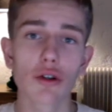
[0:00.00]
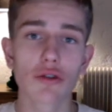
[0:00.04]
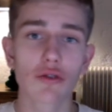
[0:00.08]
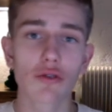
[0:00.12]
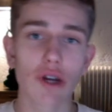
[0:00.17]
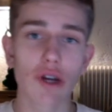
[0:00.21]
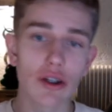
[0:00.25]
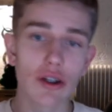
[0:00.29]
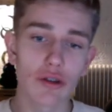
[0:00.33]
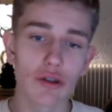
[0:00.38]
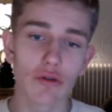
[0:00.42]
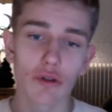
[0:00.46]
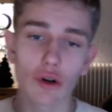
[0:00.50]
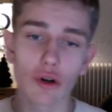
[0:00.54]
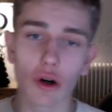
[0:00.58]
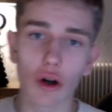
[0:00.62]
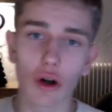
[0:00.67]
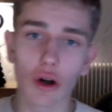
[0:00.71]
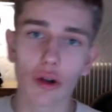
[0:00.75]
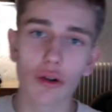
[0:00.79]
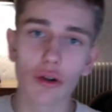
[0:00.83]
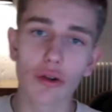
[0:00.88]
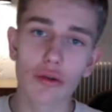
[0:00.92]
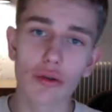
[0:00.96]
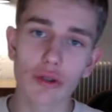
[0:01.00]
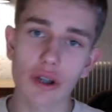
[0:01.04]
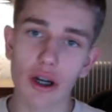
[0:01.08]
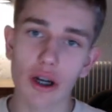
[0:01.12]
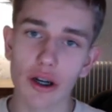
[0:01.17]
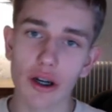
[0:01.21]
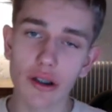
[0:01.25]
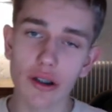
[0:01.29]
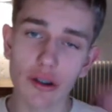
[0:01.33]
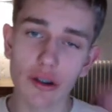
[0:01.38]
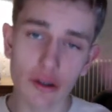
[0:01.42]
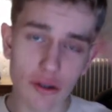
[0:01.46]
ready for all those
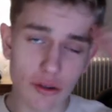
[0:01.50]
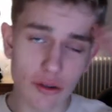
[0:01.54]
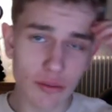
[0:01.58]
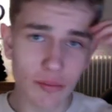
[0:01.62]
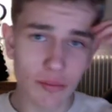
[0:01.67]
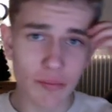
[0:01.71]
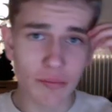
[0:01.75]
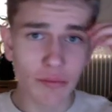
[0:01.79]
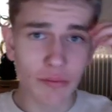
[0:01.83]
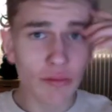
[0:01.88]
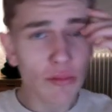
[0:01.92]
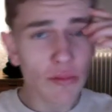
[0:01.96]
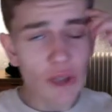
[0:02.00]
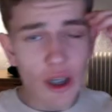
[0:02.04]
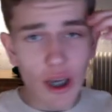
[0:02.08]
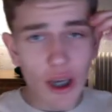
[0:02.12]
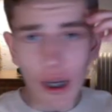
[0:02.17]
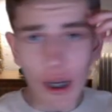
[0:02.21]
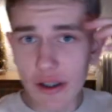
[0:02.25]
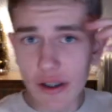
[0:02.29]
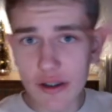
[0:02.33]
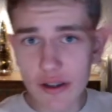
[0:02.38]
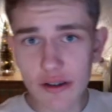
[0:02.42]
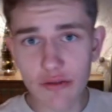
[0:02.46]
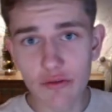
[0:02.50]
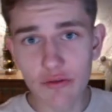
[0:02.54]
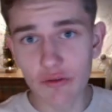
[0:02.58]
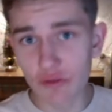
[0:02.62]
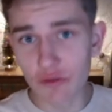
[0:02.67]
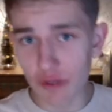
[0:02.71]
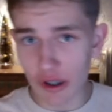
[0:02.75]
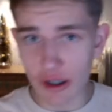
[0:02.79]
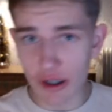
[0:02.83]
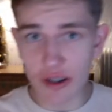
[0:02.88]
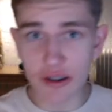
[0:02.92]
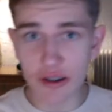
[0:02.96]
characters. And
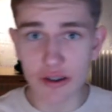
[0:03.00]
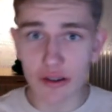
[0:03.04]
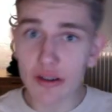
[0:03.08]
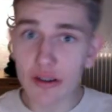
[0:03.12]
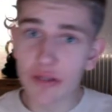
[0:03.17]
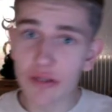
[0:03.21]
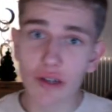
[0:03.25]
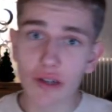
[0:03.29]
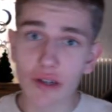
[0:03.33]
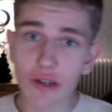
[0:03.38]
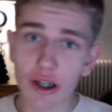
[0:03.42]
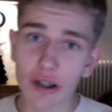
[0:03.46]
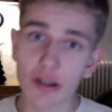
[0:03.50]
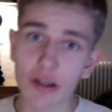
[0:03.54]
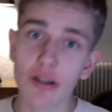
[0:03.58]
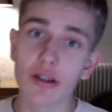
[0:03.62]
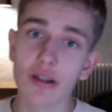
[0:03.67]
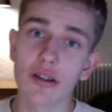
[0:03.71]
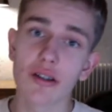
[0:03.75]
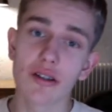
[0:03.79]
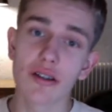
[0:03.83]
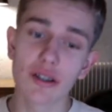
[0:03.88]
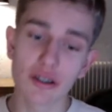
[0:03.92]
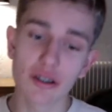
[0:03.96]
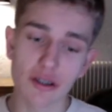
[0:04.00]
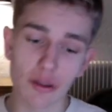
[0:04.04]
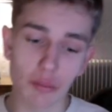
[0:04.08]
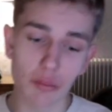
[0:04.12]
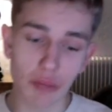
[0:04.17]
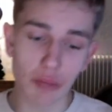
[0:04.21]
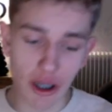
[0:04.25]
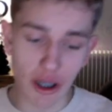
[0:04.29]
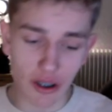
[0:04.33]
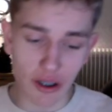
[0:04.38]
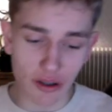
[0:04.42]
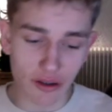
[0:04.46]
it is a
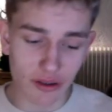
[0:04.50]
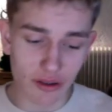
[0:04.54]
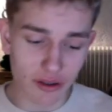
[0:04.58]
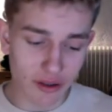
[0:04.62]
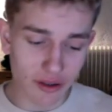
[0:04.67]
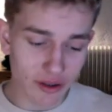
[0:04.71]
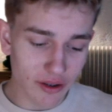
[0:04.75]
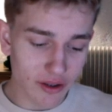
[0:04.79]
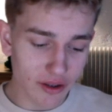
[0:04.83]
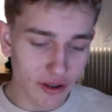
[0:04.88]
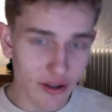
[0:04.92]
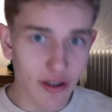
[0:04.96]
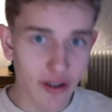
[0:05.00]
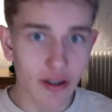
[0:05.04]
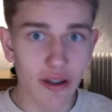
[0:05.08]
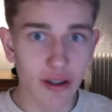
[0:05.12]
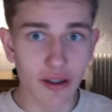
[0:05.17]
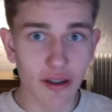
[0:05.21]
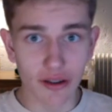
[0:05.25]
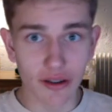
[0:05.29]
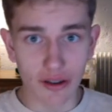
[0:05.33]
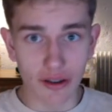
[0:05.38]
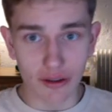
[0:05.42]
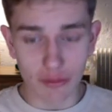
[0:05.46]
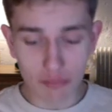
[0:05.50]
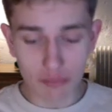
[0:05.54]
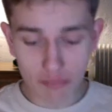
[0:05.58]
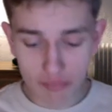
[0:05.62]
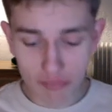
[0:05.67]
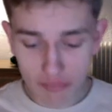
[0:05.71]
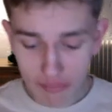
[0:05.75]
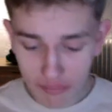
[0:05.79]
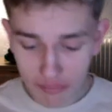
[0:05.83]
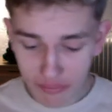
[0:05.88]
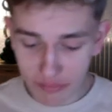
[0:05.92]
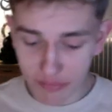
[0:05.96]
pain in
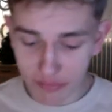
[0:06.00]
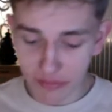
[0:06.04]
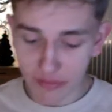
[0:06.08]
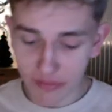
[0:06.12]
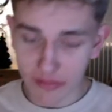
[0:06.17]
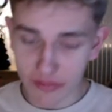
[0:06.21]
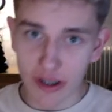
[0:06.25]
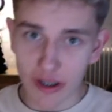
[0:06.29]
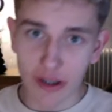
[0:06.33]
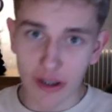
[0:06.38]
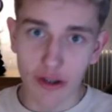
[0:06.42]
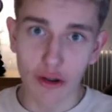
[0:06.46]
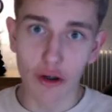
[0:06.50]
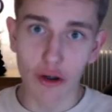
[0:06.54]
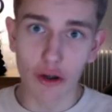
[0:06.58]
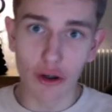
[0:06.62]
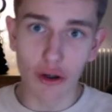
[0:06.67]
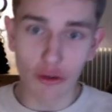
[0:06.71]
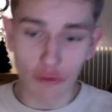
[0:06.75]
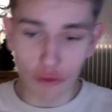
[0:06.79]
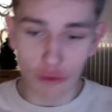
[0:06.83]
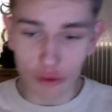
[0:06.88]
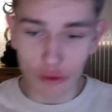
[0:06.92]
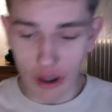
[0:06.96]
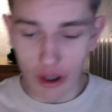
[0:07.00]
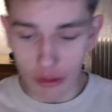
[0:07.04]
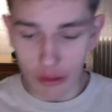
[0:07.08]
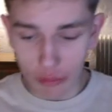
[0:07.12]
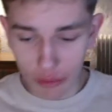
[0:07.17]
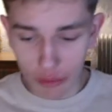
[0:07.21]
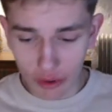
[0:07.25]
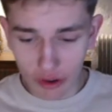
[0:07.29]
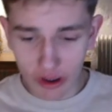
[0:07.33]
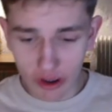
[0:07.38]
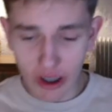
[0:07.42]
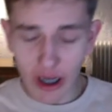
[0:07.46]
the going through the
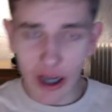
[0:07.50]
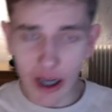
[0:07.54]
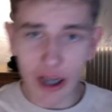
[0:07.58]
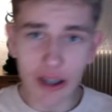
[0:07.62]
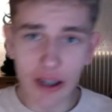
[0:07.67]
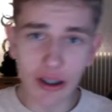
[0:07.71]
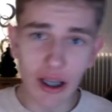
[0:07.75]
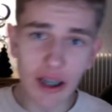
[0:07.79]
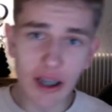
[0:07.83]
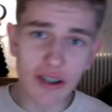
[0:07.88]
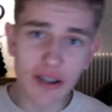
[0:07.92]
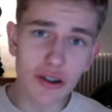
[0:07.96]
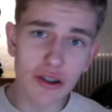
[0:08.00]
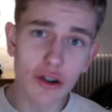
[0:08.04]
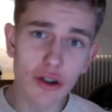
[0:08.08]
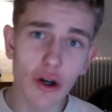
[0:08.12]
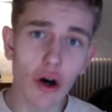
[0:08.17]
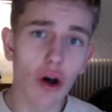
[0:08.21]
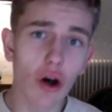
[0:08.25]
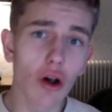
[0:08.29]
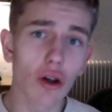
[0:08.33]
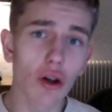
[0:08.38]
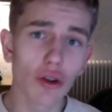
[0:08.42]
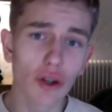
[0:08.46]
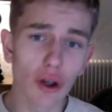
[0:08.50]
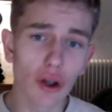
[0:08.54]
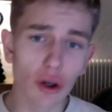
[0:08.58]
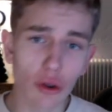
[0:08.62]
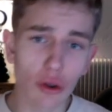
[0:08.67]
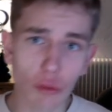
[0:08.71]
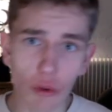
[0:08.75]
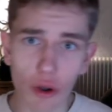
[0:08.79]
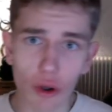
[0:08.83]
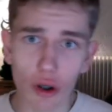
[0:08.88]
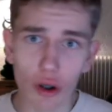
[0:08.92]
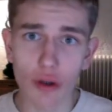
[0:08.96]
book, highlighting all the
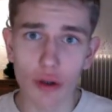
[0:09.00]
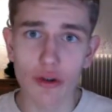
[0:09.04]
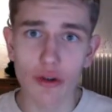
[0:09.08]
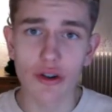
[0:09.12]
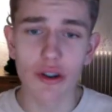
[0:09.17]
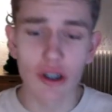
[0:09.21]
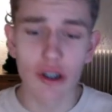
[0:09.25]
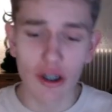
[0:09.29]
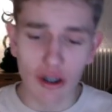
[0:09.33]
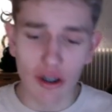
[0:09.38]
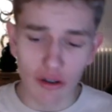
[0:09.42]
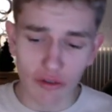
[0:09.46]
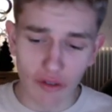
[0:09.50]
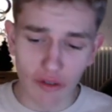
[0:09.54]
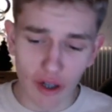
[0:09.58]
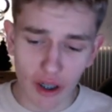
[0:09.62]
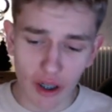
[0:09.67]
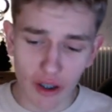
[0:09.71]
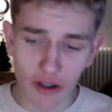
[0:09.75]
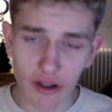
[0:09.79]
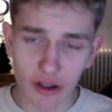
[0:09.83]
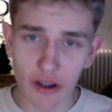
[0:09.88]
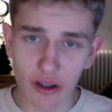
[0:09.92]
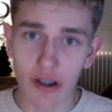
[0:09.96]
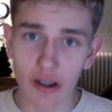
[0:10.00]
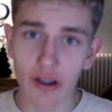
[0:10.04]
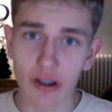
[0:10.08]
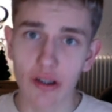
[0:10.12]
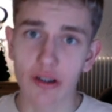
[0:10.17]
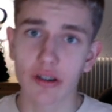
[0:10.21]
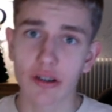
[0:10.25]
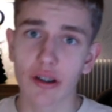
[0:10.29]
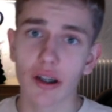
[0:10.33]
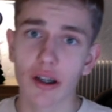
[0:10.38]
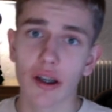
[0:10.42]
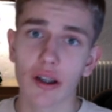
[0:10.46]
quotes, finding
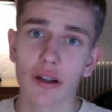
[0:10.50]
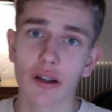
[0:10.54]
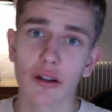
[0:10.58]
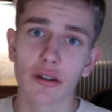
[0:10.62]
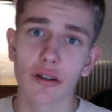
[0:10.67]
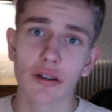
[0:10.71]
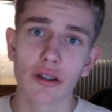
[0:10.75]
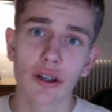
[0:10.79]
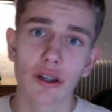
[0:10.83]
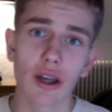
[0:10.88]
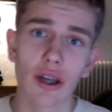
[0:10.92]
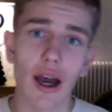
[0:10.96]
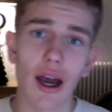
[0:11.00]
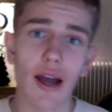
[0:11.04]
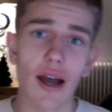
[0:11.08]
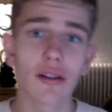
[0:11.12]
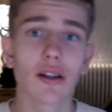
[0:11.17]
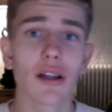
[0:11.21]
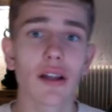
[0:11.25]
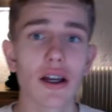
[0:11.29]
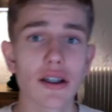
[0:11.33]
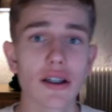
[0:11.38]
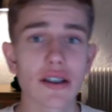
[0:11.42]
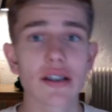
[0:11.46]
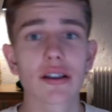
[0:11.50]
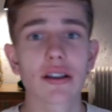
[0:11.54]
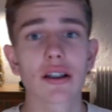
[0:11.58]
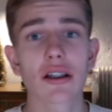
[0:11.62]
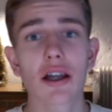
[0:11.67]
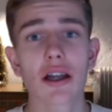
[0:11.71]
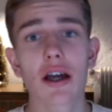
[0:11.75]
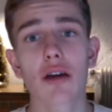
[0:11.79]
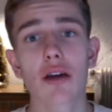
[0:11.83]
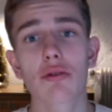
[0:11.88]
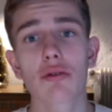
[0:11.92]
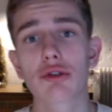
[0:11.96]
it, and analyzing the
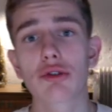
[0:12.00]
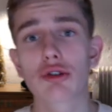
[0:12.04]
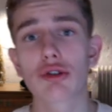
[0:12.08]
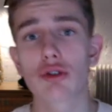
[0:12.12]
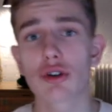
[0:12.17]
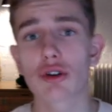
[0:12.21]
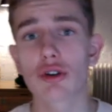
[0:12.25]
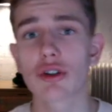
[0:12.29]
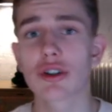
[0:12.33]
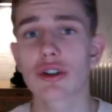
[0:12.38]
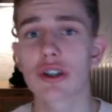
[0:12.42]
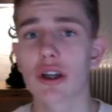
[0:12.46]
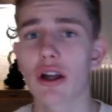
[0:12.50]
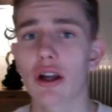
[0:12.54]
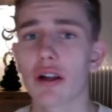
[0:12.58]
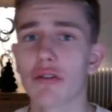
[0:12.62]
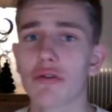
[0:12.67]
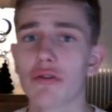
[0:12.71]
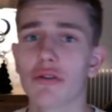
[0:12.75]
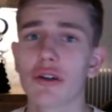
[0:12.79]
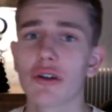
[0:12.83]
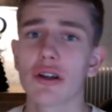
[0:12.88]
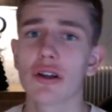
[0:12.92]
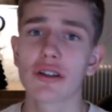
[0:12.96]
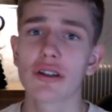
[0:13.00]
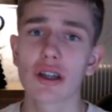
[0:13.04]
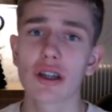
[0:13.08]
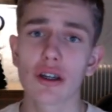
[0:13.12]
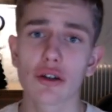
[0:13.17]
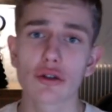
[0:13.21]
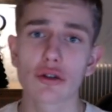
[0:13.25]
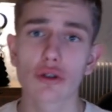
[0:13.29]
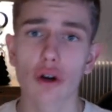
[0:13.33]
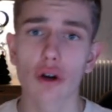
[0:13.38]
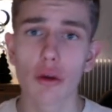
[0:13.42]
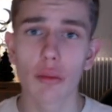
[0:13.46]
language yourself. It
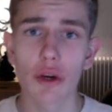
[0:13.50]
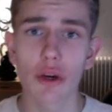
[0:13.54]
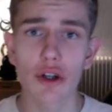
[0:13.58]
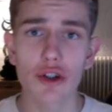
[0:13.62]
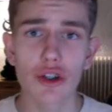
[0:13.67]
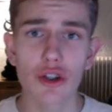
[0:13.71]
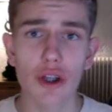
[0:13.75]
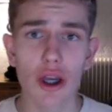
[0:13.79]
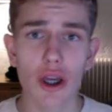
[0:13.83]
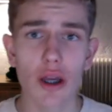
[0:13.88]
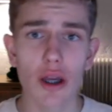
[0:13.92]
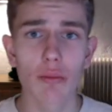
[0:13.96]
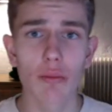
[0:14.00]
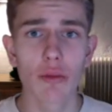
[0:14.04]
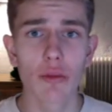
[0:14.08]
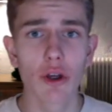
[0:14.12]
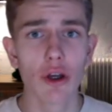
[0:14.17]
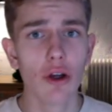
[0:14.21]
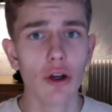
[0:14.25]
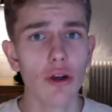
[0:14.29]
takes so much time.